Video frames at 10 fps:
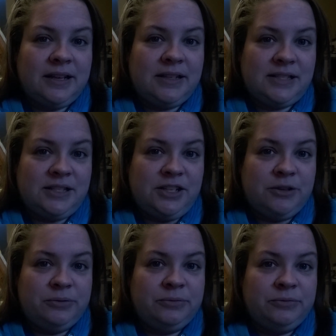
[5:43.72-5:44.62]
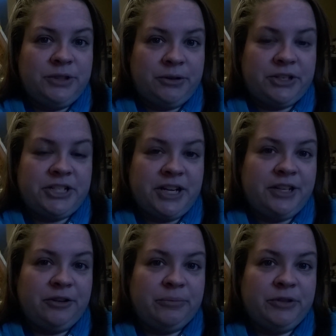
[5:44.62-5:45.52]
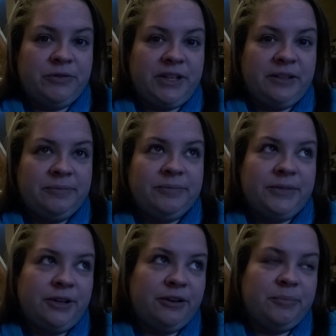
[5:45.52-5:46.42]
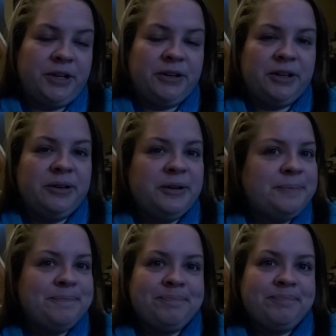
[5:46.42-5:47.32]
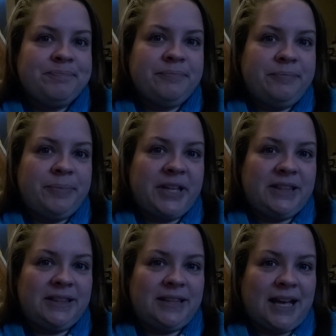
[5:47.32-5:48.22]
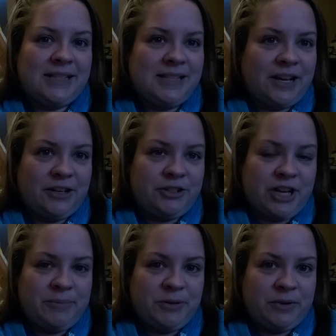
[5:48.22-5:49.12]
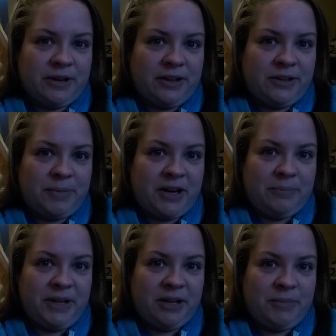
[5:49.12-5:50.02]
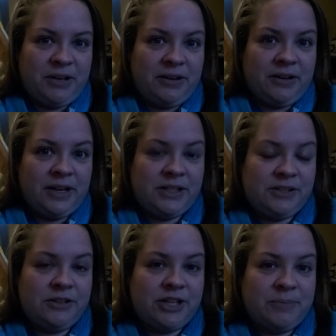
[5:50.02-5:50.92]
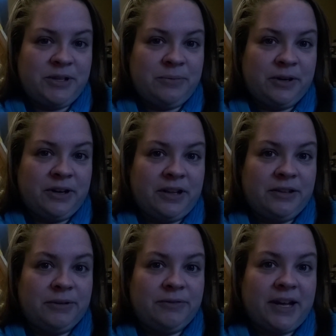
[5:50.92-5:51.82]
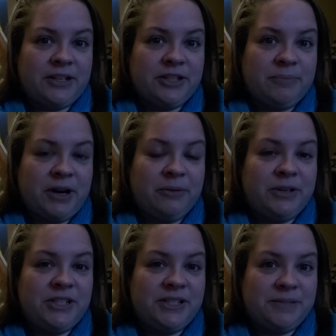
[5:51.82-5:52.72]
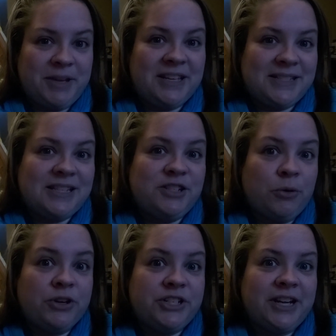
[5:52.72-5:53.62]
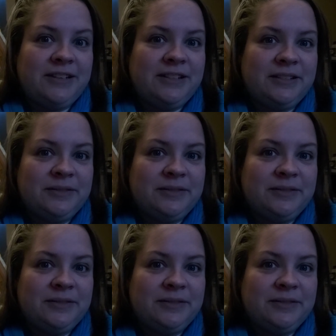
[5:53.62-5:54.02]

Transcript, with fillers: it's you, your shit, your movie. You're a mirror, but that's not your job to work on the part of being a mirror. It's your job to work on the reflection part, which is because that's your shit.